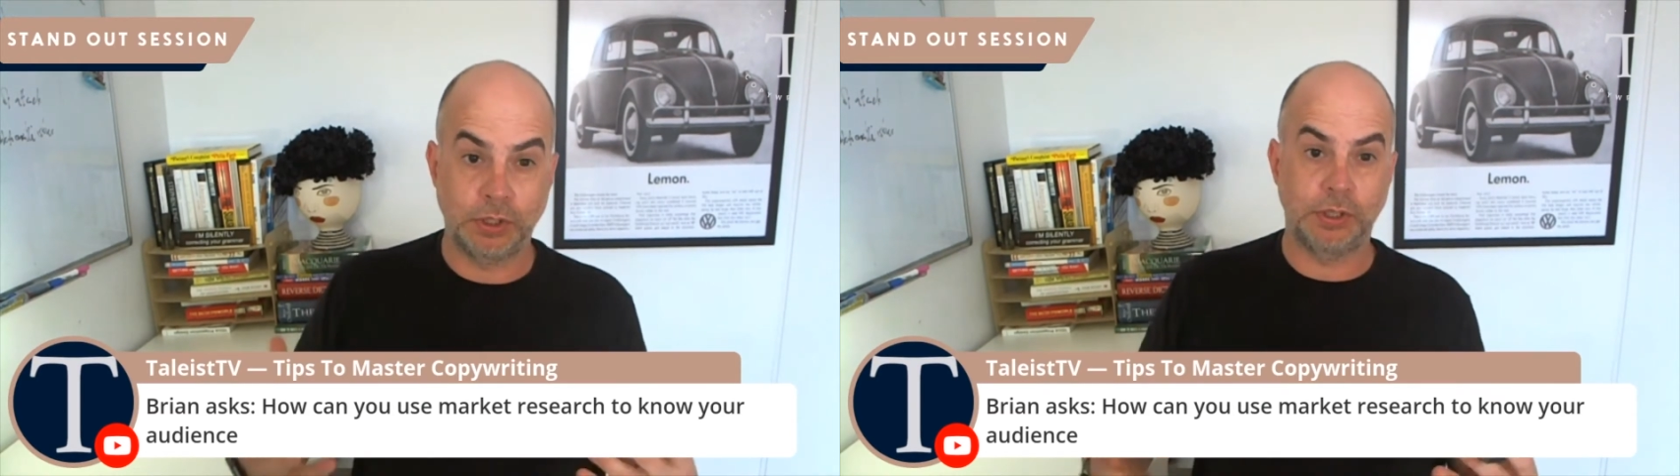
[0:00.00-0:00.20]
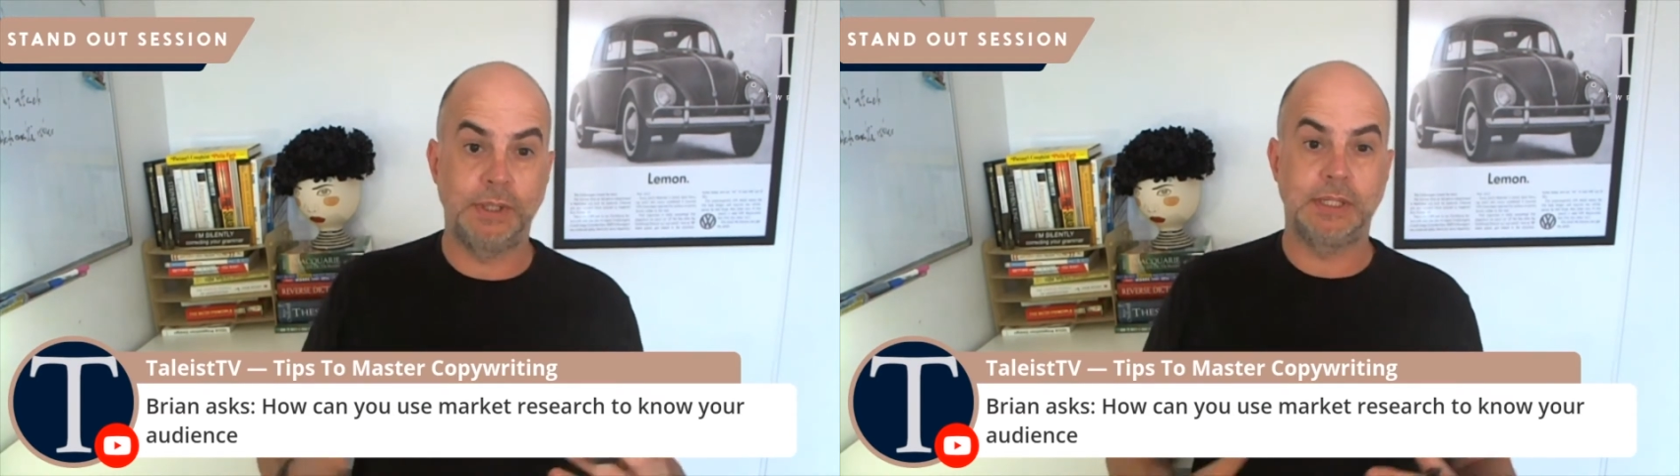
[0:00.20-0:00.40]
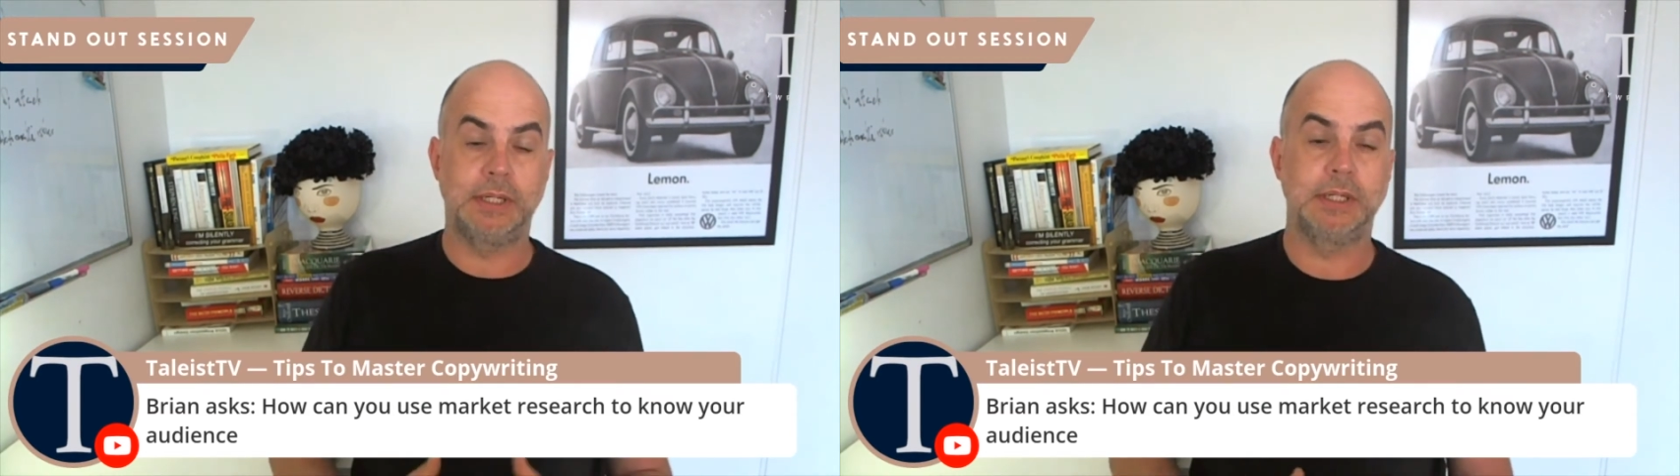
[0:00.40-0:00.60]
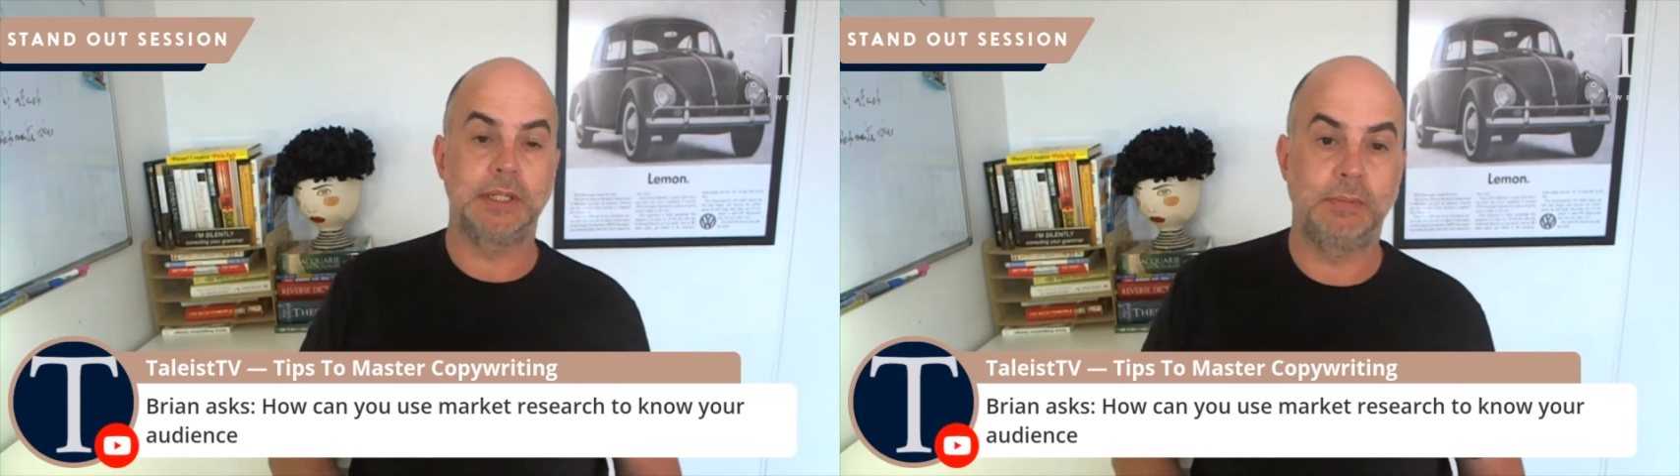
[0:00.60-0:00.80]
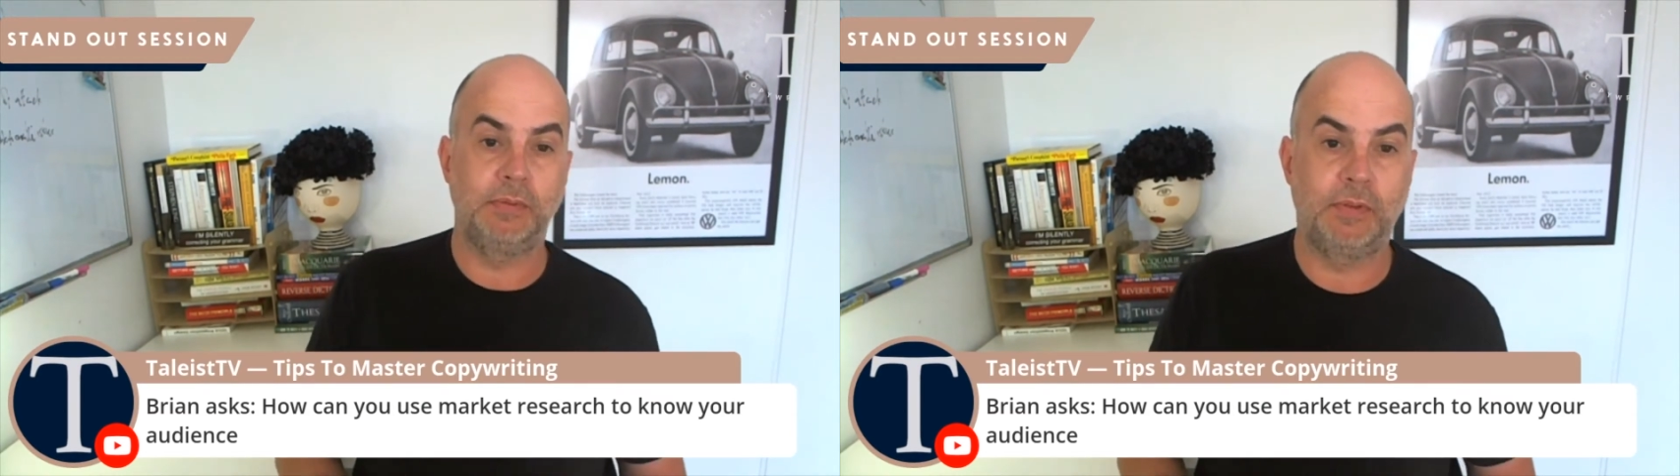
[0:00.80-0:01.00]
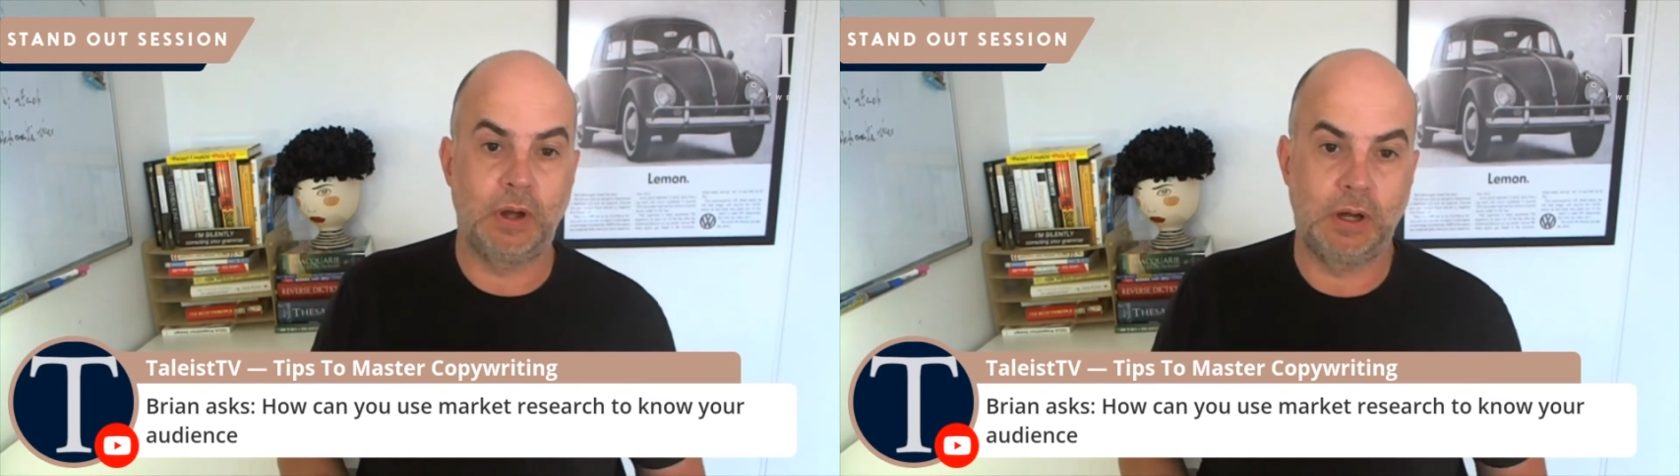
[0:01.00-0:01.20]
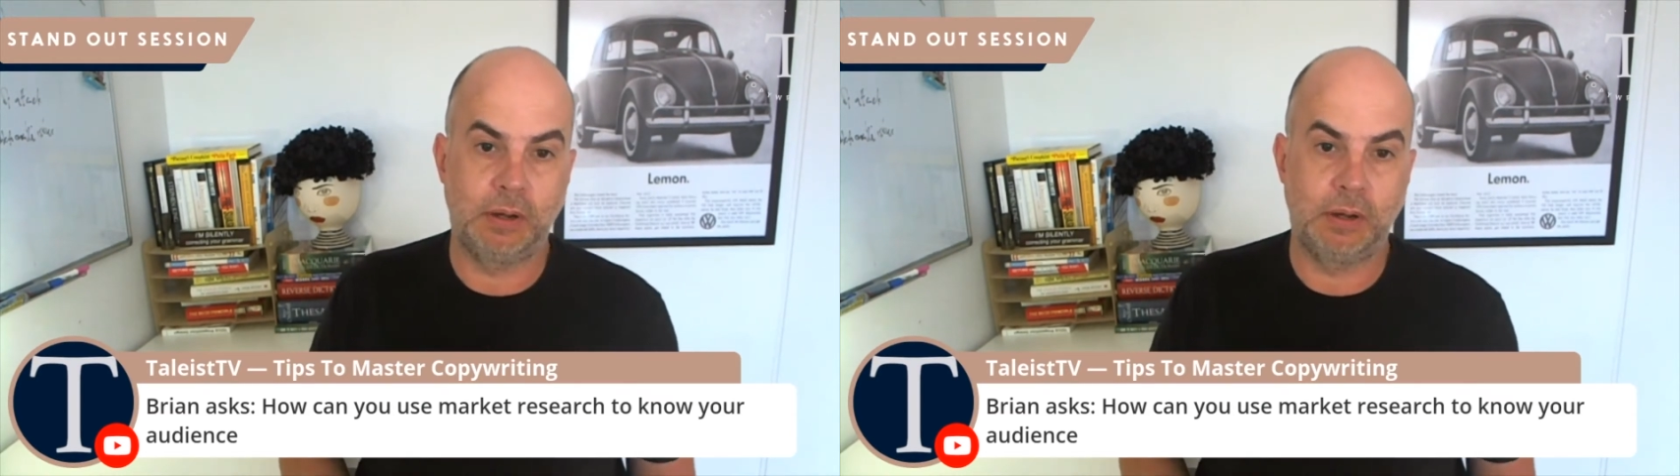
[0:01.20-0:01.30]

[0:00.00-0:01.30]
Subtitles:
so he's done some of our